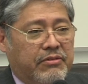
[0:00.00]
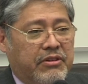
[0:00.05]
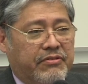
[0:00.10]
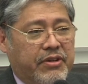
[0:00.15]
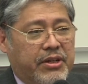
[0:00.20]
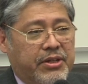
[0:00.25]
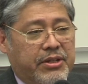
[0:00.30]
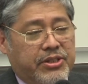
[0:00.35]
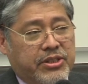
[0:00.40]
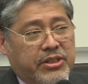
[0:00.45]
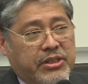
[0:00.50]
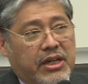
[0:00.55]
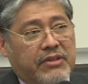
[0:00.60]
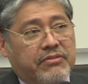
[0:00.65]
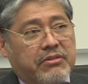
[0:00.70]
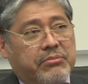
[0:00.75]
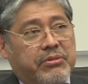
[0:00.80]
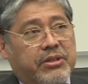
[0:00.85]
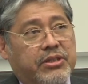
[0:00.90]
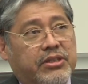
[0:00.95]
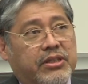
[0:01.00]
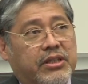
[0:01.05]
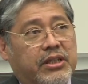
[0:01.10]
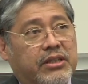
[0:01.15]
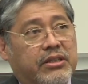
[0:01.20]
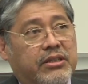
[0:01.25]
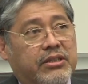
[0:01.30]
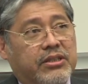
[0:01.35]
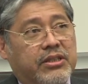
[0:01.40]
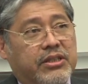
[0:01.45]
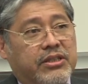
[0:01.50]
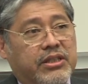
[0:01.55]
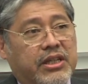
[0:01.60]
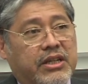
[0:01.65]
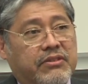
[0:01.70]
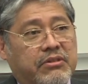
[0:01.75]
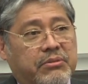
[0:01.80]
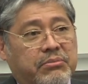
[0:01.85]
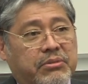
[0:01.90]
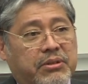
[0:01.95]
the various governments. And this has
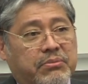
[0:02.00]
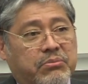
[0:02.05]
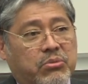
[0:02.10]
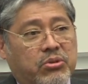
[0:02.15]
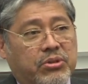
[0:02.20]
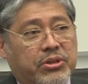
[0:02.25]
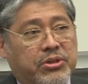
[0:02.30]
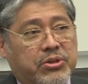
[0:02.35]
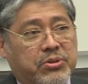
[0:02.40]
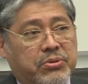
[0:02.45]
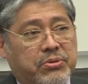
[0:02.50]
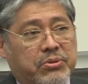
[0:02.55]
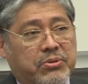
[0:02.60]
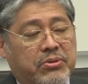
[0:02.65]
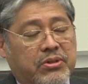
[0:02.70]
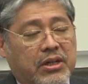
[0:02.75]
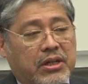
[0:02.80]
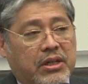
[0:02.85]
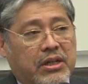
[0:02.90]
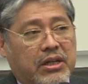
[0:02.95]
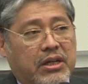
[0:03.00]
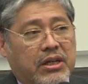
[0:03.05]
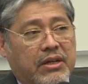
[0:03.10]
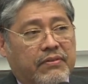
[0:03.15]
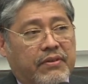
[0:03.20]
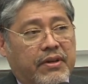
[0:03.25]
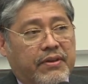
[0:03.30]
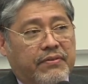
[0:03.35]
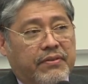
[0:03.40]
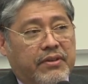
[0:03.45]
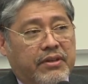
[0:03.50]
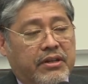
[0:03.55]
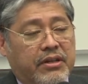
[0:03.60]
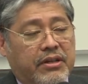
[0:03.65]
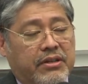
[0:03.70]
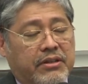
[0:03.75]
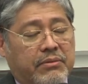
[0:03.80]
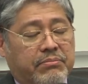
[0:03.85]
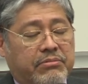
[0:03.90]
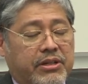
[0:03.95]
never been more true than
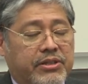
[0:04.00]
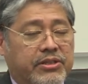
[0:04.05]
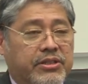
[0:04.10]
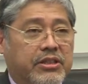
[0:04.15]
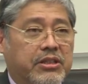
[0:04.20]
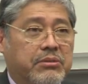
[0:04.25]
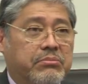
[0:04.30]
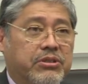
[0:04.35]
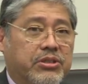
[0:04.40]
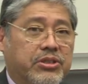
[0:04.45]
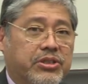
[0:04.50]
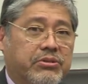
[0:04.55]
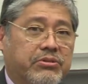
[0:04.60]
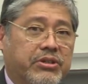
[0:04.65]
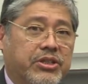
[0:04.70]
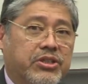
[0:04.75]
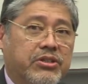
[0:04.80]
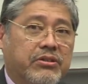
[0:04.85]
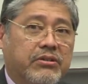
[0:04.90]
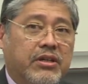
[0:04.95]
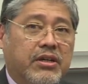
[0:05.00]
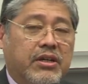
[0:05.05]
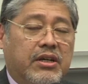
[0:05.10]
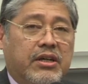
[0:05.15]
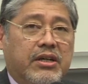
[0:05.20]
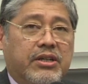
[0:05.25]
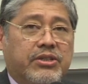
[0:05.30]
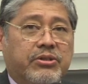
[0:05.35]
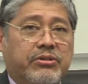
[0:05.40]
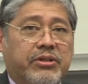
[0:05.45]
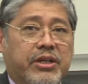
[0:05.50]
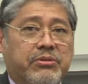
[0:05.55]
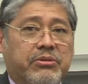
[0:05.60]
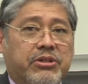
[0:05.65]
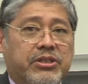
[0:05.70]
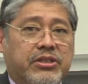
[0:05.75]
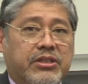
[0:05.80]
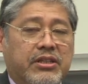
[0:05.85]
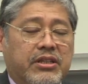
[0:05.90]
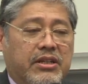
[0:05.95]
the present administration. So in other
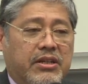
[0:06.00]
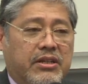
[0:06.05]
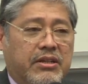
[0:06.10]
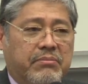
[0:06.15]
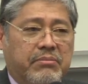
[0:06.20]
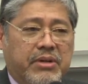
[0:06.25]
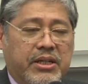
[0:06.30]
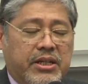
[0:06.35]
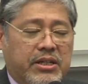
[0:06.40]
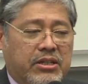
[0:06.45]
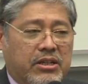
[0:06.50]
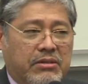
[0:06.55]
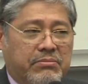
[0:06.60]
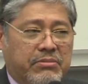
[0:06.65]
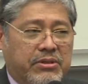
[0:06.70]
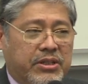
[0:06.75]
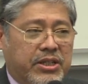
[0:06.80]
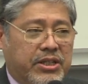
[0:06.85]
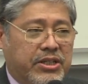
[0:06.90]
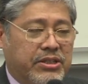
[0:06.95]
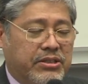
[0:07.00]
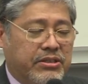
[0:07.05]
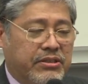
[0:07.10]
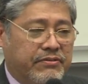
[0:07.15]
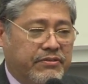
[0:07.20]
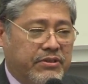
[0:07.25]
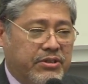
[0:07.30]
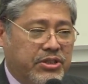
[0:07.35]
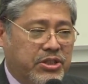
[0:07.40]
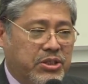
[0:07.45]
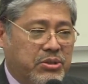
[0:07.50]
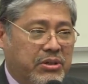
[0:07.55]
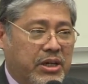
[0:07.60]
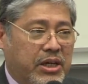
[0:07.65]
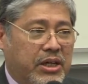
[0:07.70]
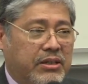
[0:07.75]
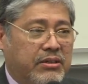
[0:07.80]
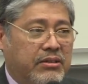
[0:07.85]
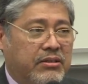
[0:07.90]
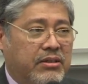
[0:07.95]
words, many combinations. First, you
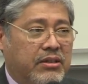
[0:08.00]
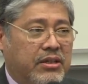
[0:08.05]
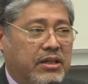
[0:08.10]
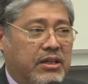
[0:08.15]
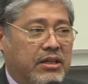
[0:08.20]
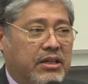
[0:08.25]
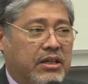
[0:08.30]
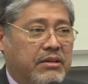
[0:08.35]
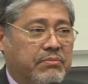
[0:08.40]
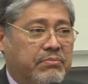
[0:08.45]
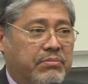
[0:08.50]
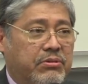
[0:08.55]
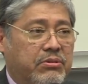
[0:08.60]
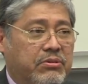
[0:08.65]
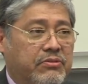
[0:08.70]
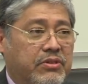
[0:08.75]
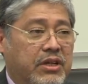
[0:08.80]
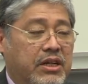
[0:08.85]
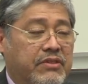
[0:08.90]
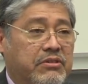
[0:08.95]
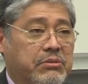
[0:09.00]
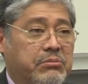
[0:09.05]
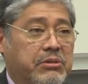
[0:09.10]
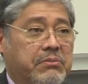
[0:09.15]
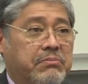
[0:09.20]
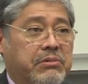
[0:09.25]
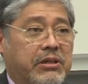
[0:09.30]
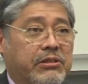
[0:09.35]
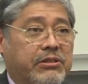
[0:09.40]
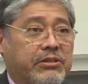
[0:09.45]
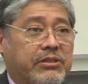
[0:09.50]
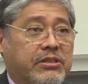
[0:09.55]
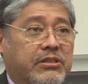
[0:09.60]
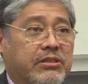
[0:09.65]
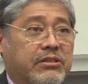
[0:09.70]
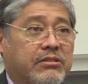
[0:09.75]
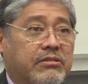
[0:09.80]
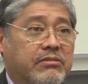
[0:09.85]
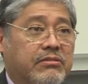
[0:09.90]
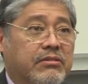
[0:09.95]
had improved government
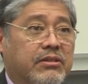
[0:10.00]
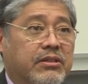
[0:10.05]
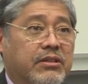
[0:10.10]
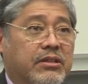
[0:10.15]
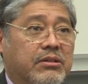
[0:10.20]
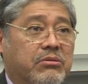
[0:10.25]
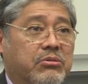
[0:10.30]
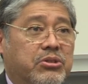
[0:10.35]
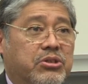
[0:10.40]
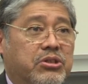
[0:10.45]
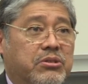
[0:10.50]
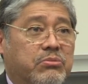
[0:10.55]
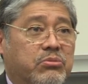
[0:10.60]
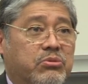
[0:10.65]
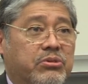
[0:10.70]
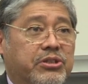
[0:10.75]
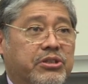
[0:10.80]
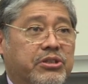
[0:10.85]
policies, which are more